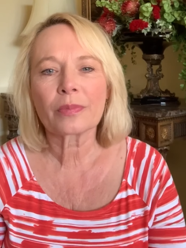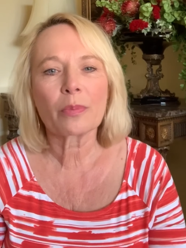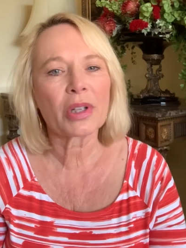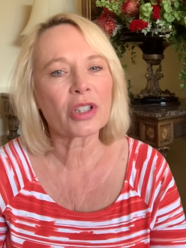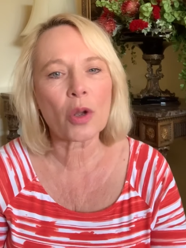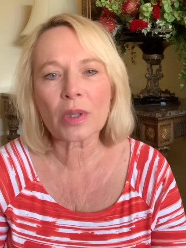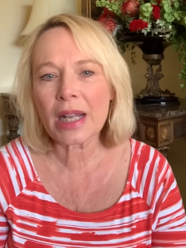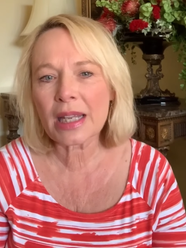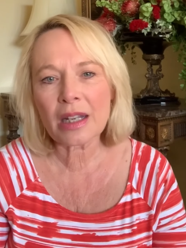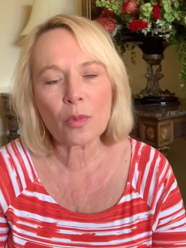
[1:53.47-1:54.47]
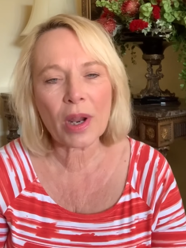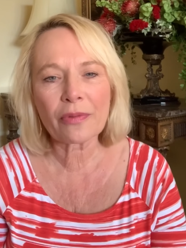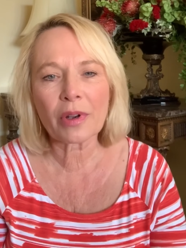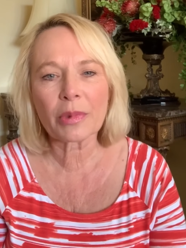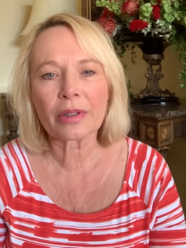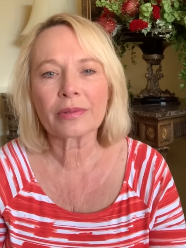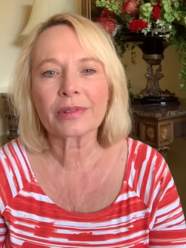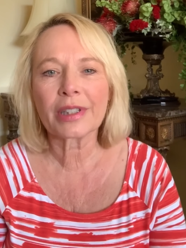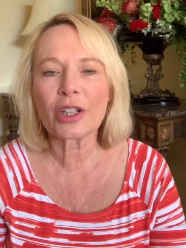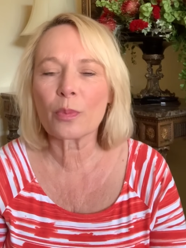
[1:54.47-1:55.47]
but don't let it get away from you.
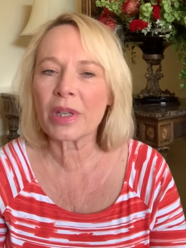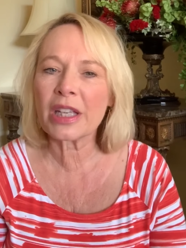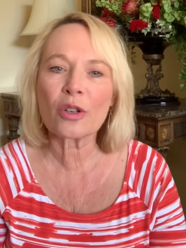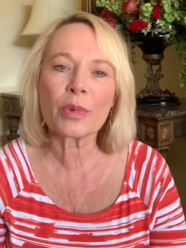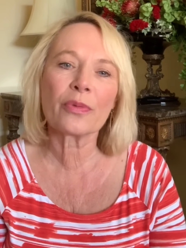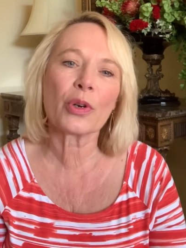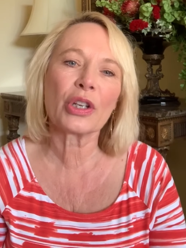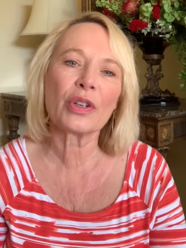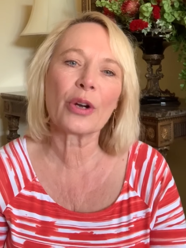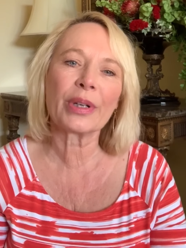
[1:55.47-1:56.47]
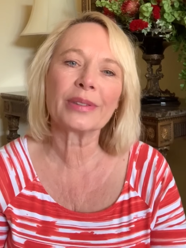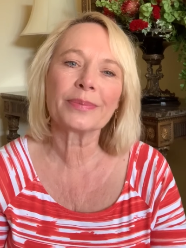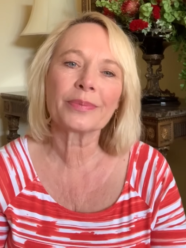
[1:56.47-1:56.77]
It'll be here before you know it.